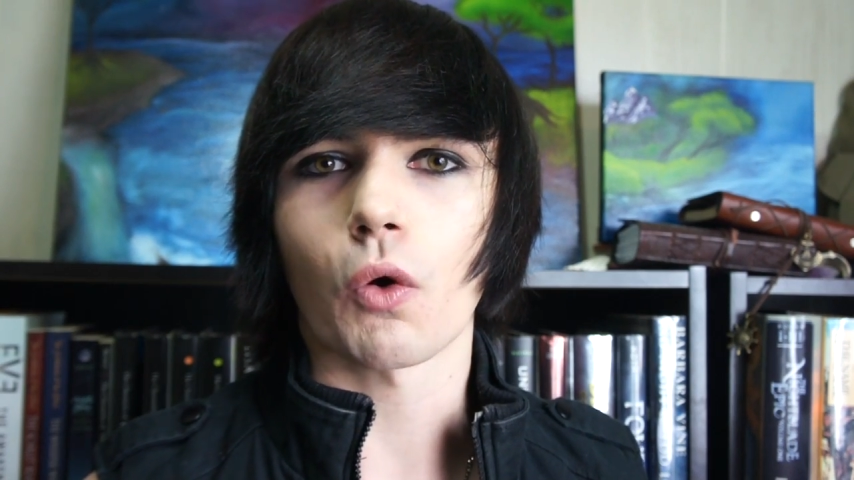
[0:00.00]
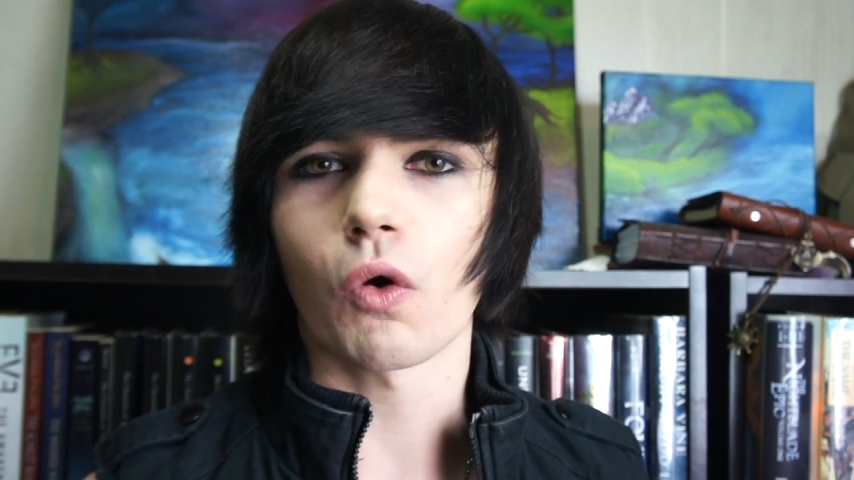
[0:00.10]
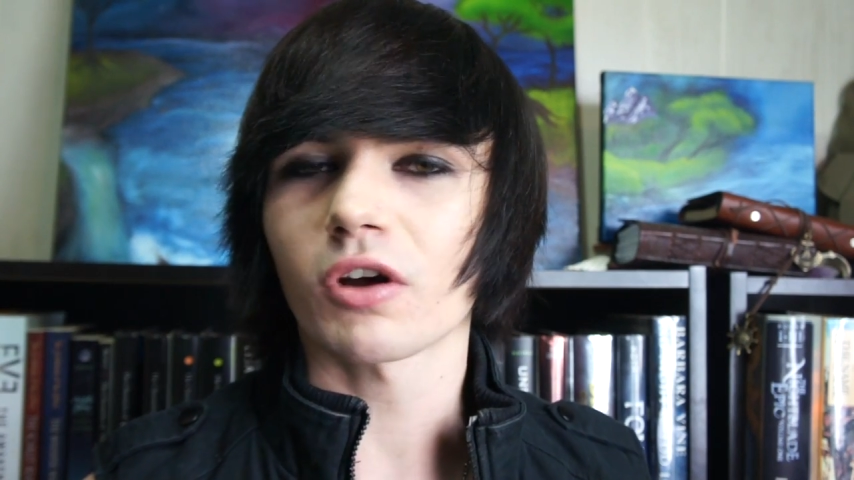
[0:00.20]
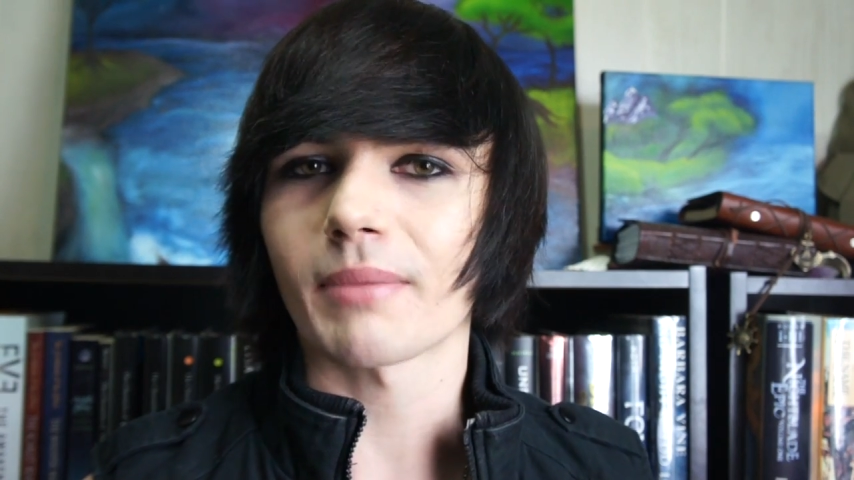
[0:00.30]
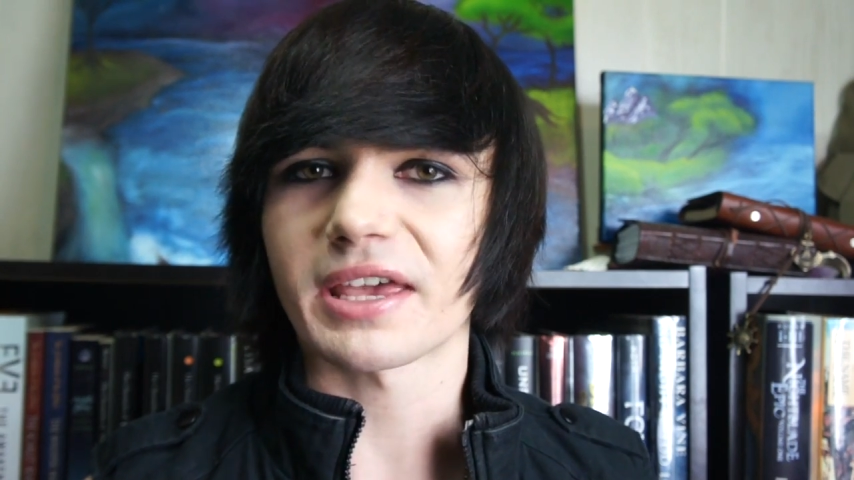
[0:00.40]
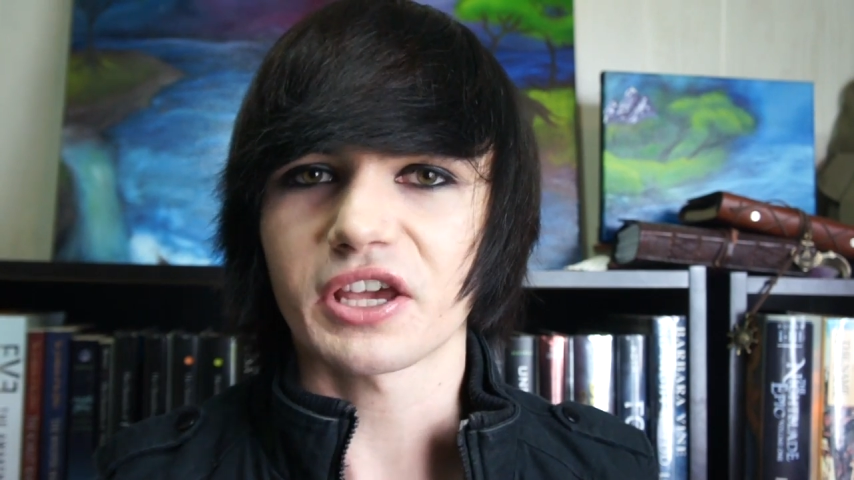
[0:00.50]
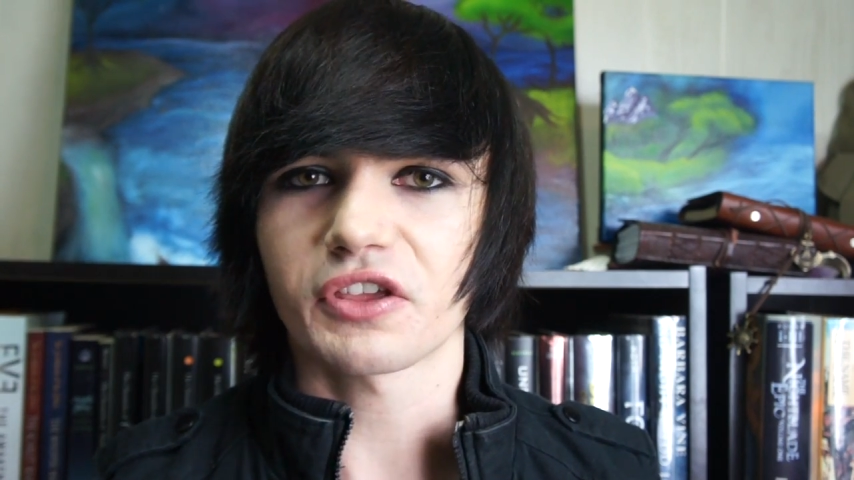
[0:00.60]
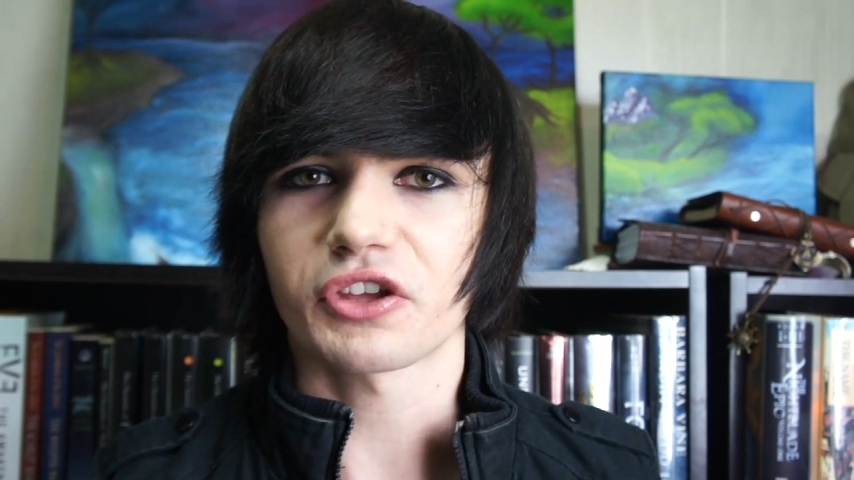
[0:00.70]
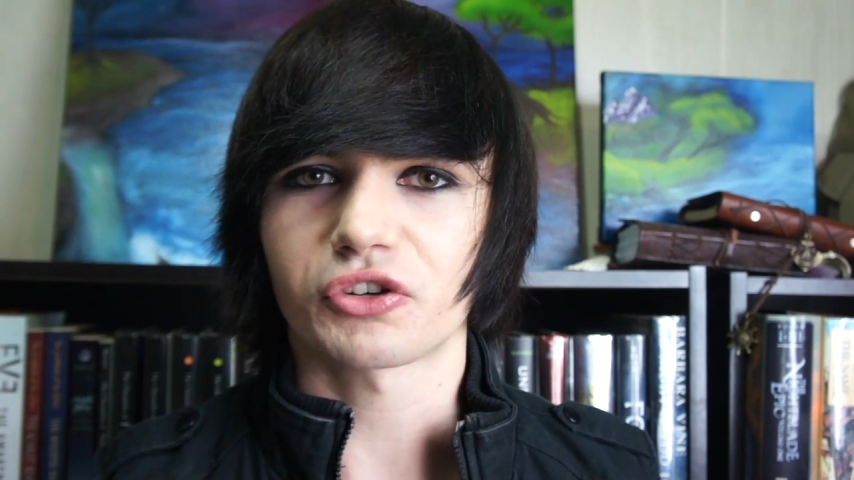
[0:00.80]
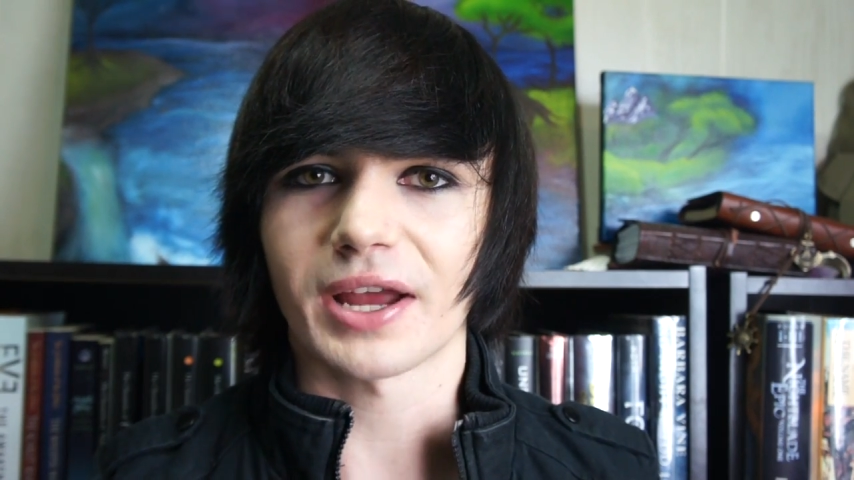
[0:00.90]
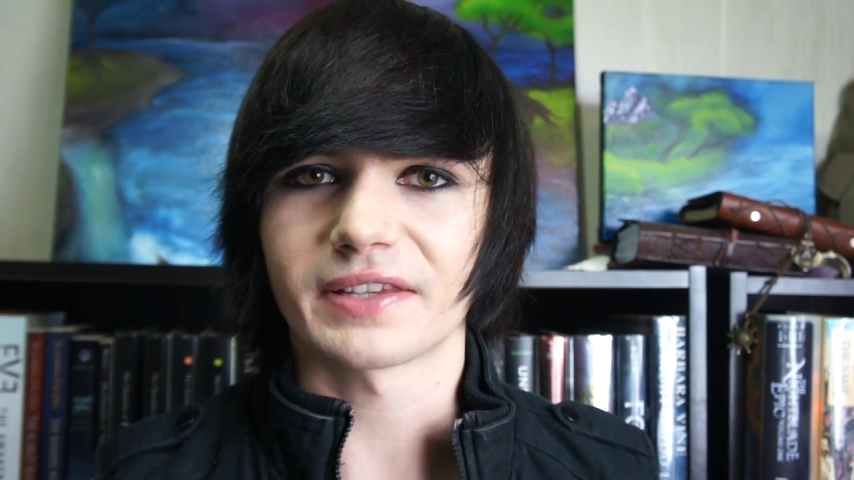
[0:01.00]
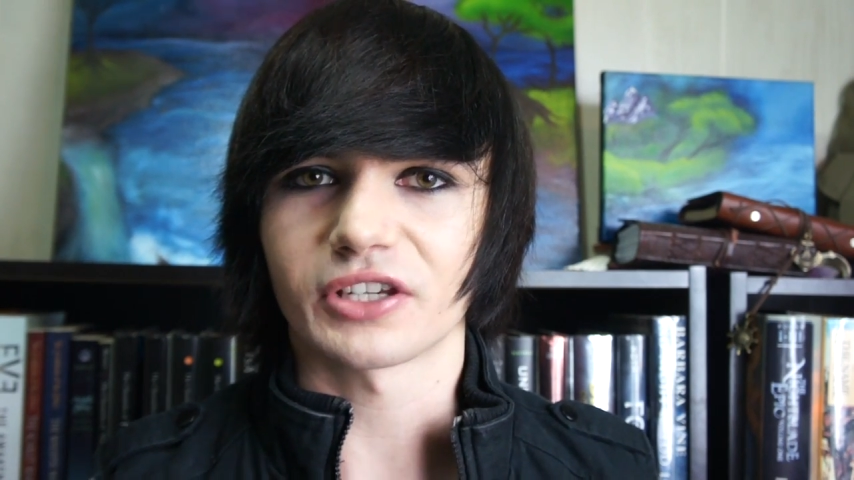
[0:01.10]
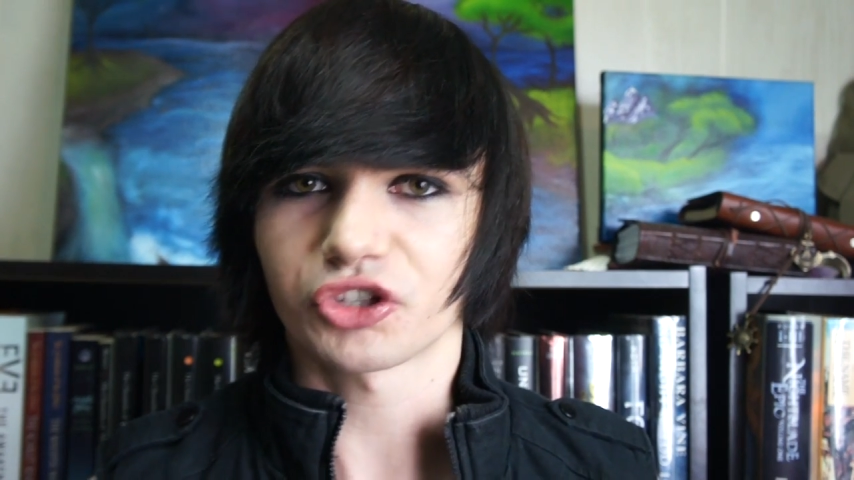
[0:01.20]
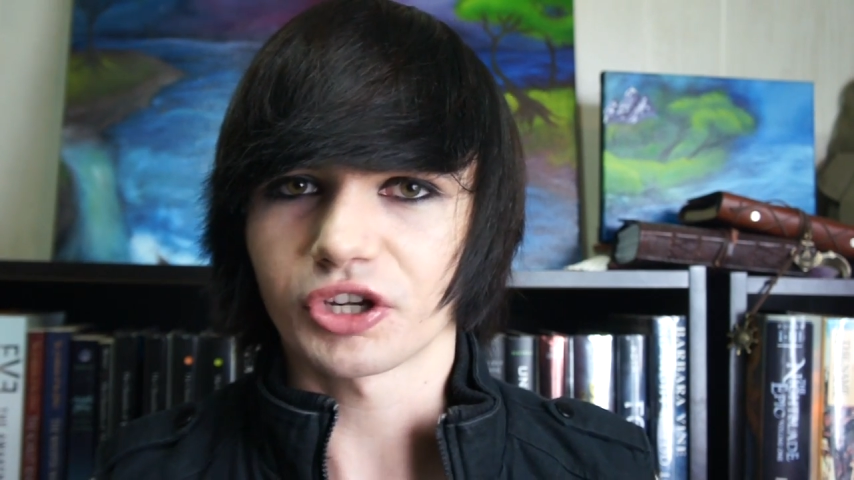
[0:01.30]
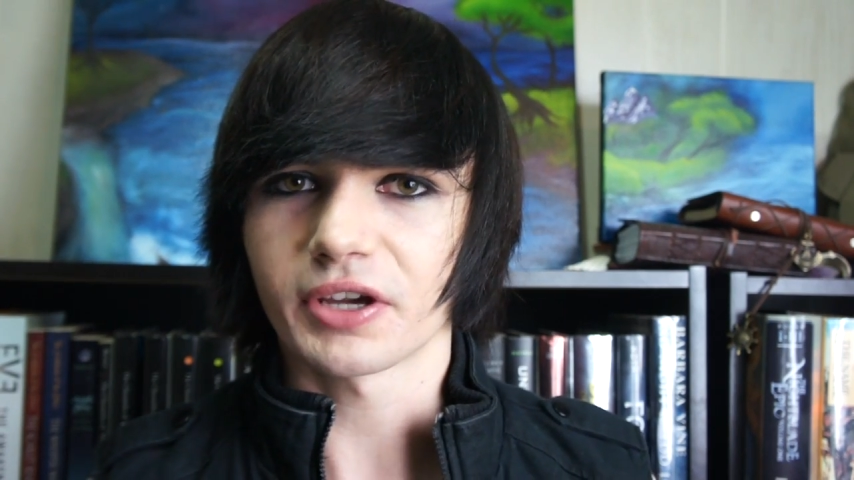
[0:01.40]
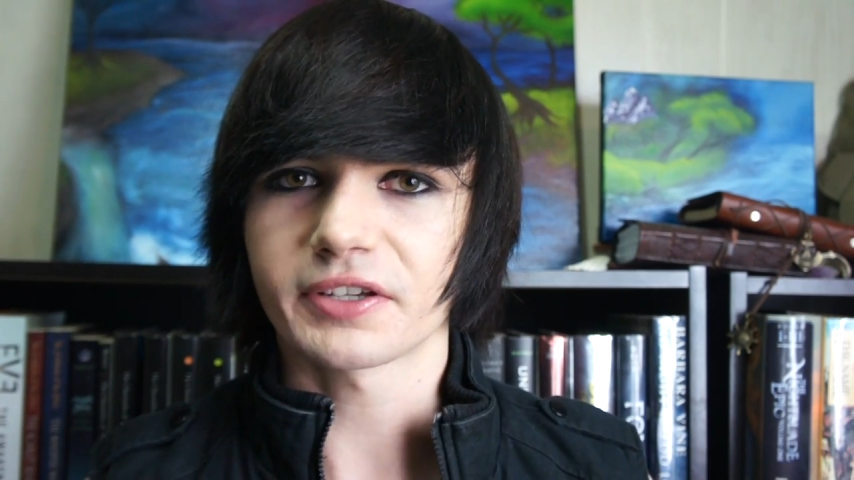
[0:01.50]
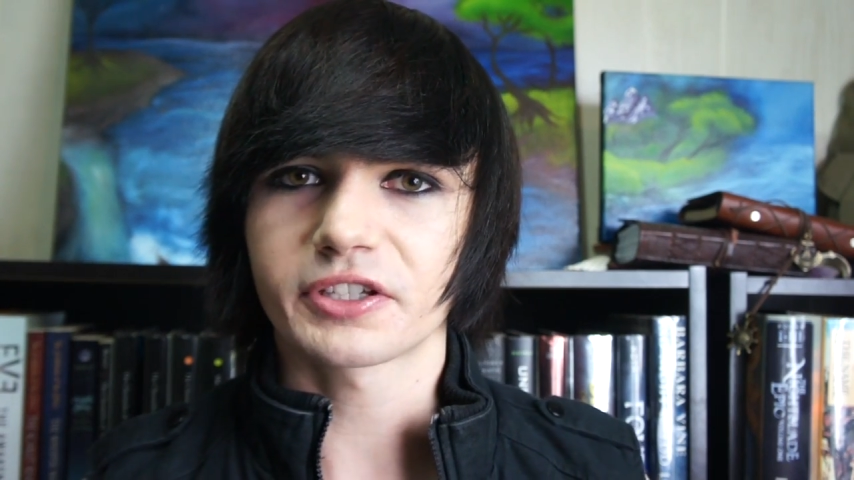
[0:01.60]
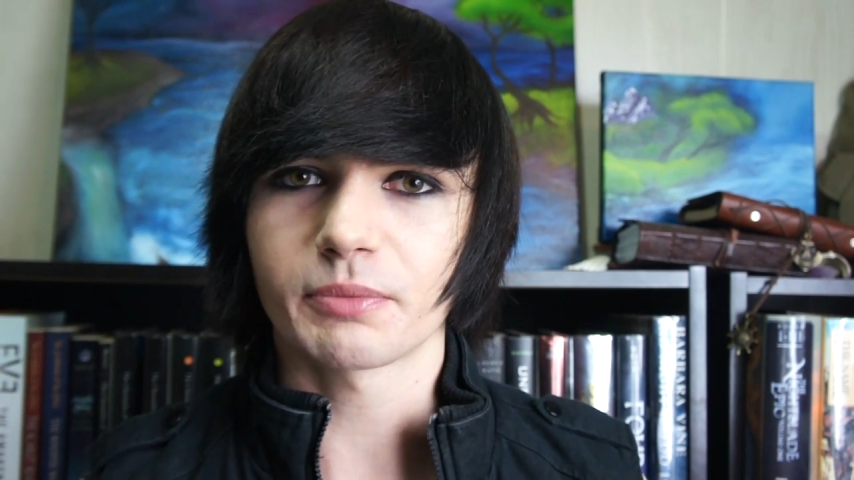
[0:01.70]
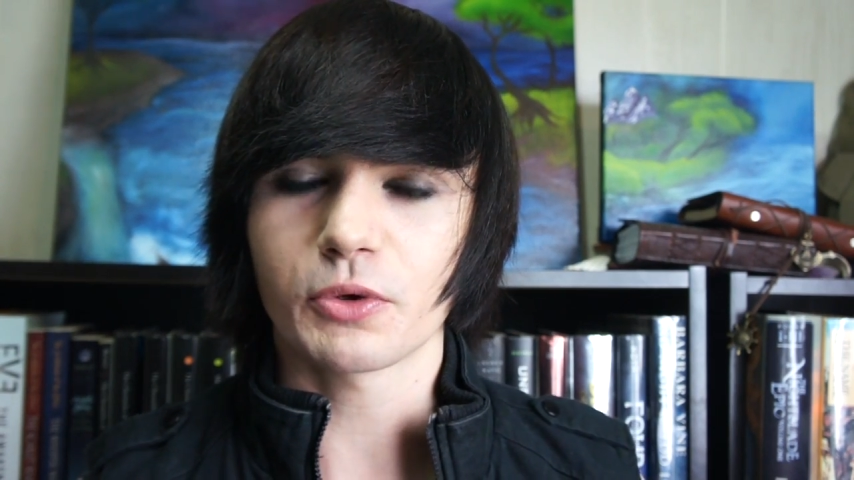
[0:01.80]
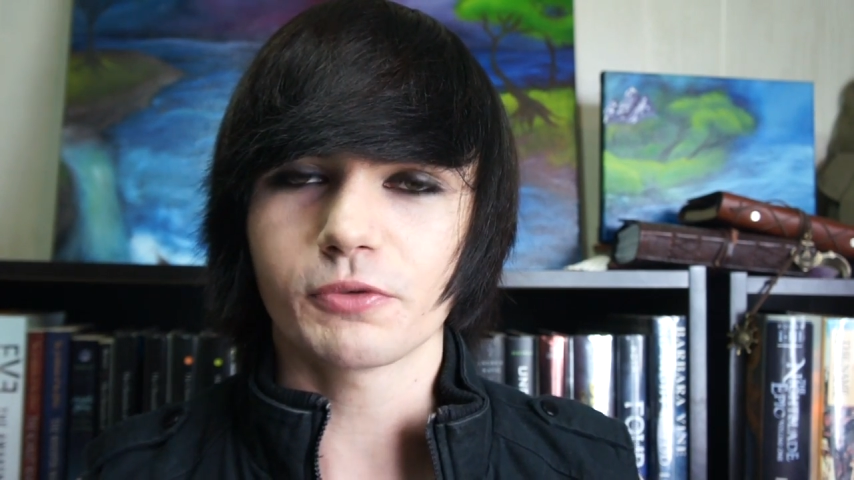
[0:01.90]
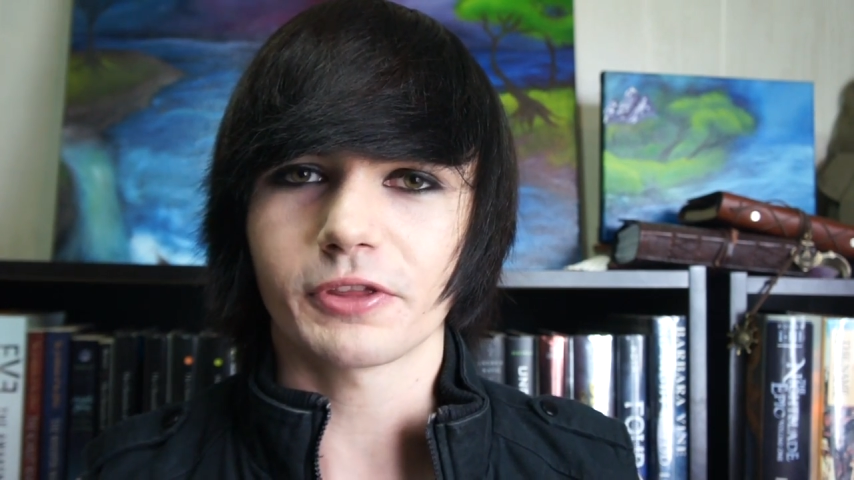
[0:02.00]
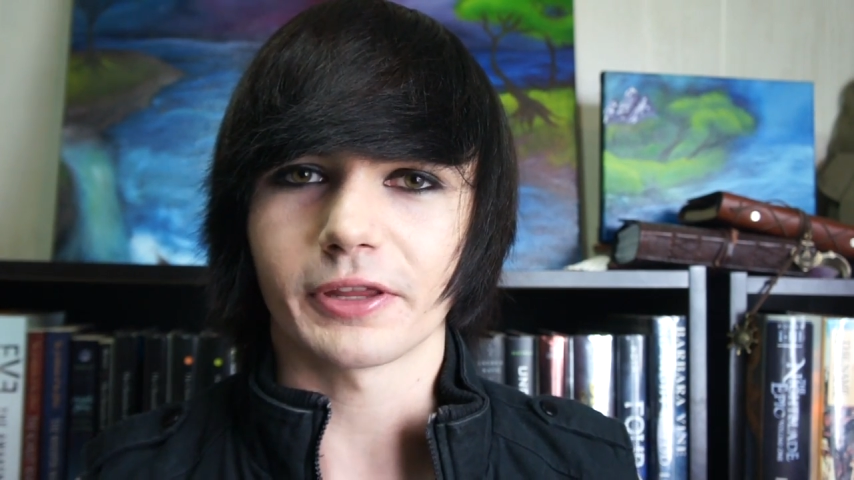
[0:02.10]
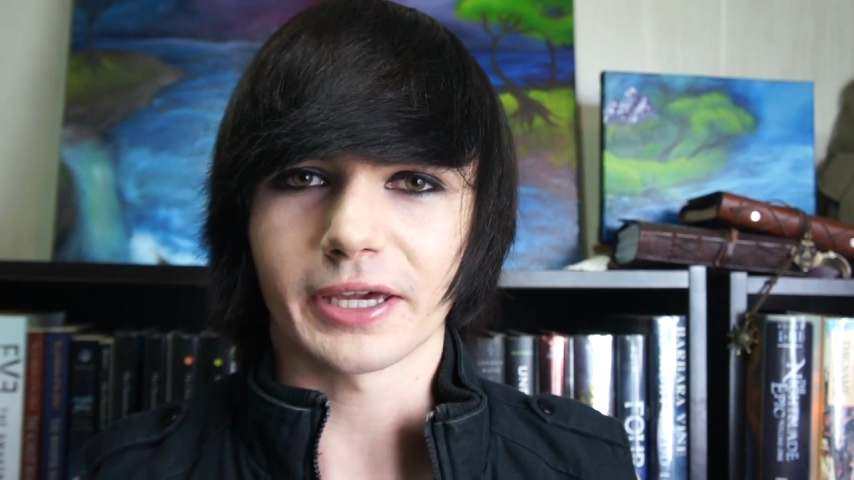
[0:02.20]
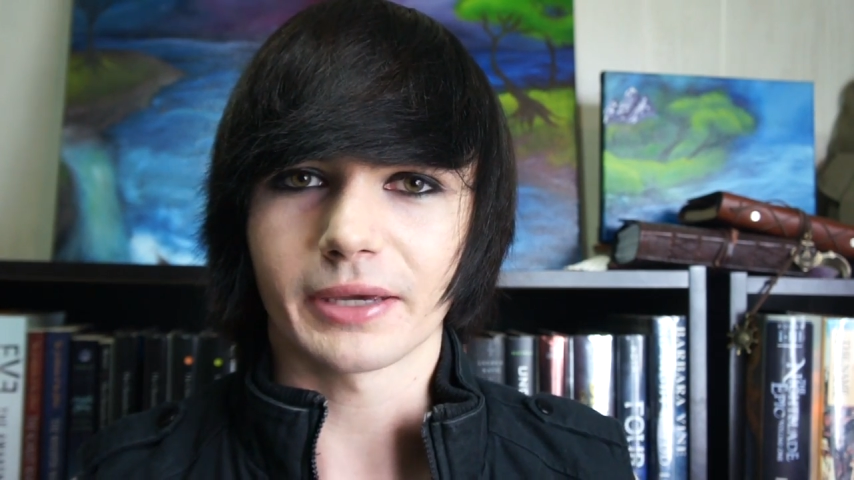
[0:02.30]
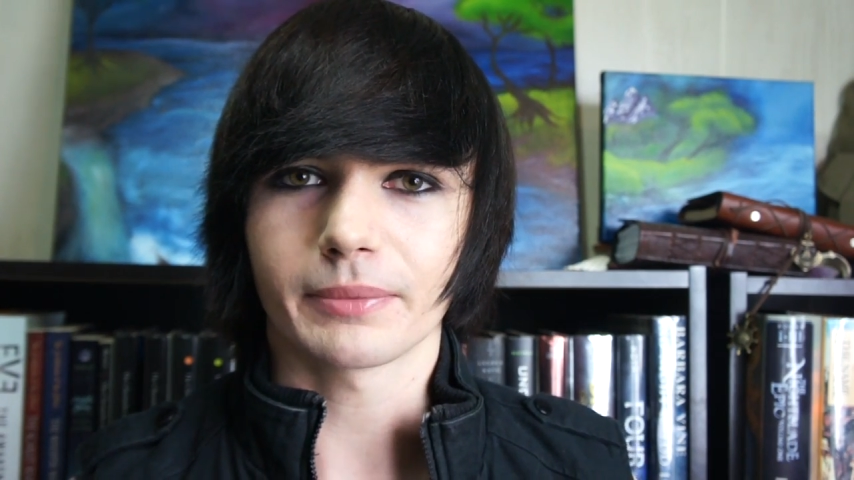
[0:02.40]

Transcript: or making the transition smoothly.